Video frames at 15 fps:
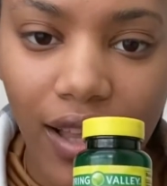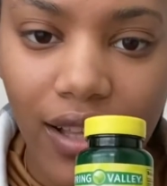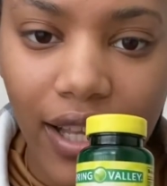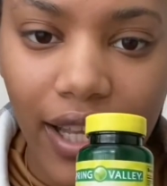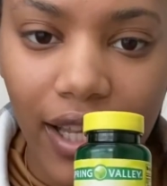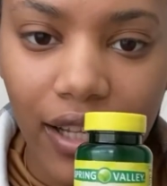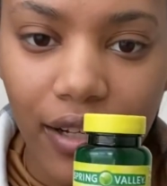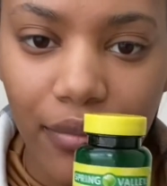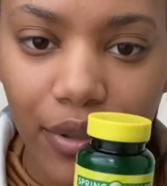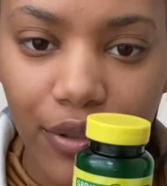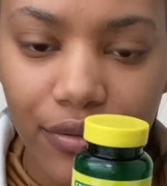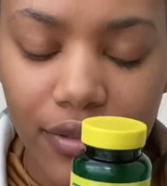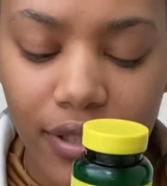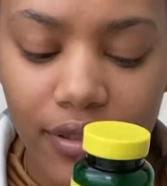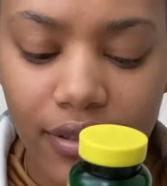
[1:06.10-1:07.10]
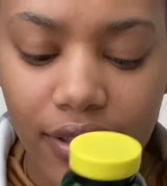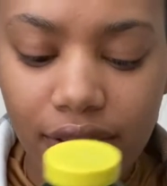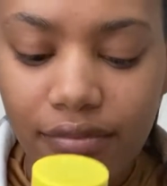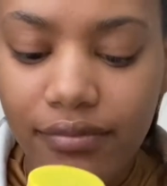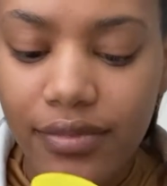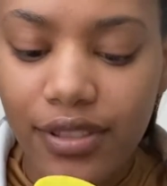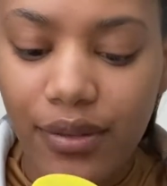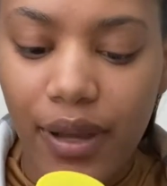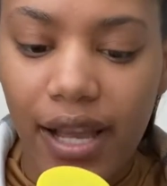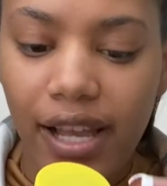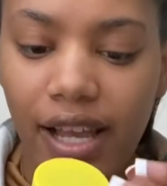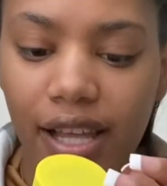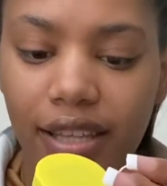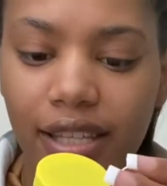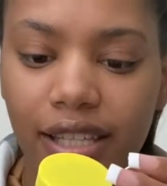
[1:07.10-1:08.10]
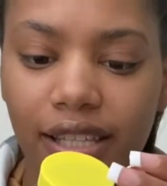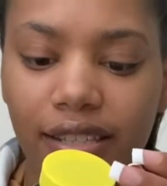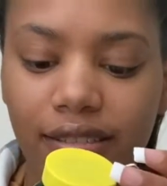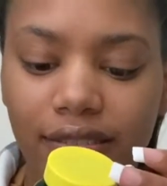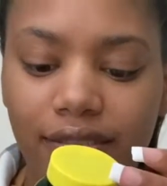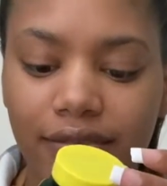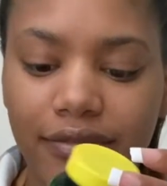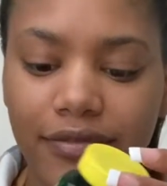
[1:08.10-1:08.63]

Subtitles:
and immune system. So I got these.